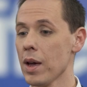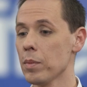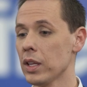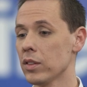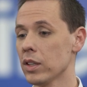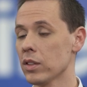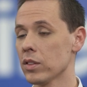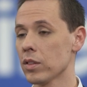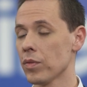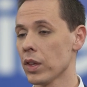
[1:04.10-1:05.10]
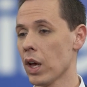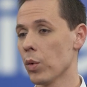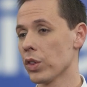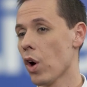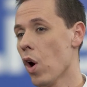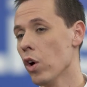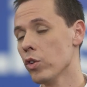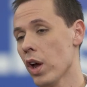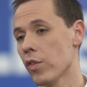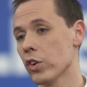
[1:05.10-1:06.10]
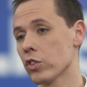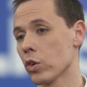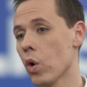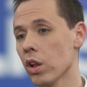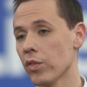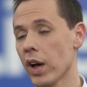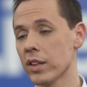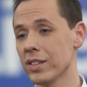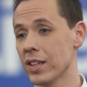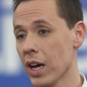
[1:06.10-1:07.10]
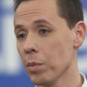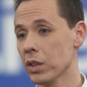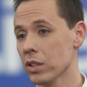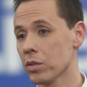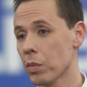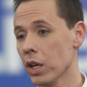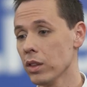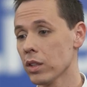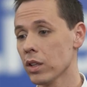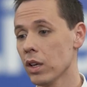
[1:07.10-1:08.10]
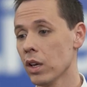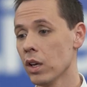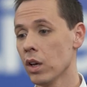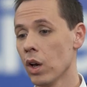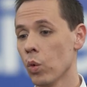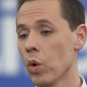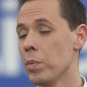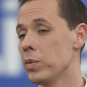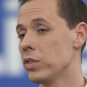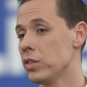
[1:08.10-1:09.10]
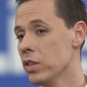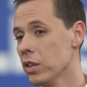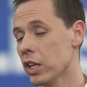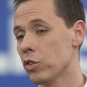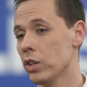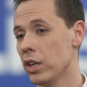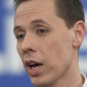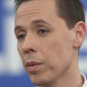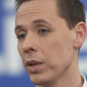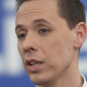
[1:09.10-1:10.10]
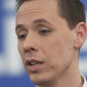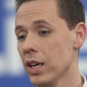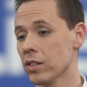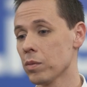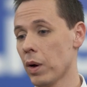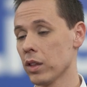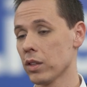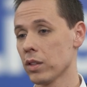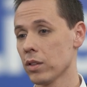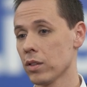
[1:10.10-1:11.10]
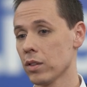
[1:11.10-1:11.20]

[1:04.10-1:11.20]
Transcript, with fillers: that means is that with all your efforts to qualify as Diamond this month, we'll still get you to Diamond next month.